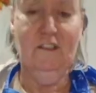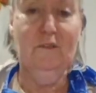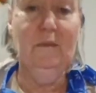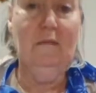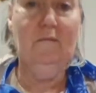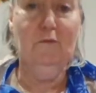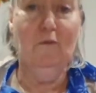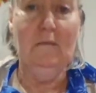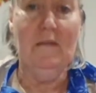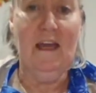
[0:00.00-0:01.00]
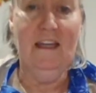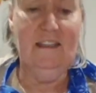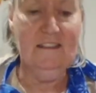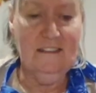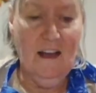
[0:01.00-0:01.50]
to be able to wipe my
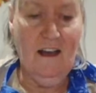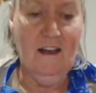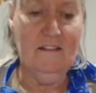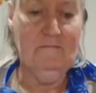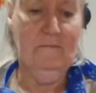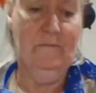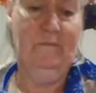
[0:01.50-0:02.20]
hands on.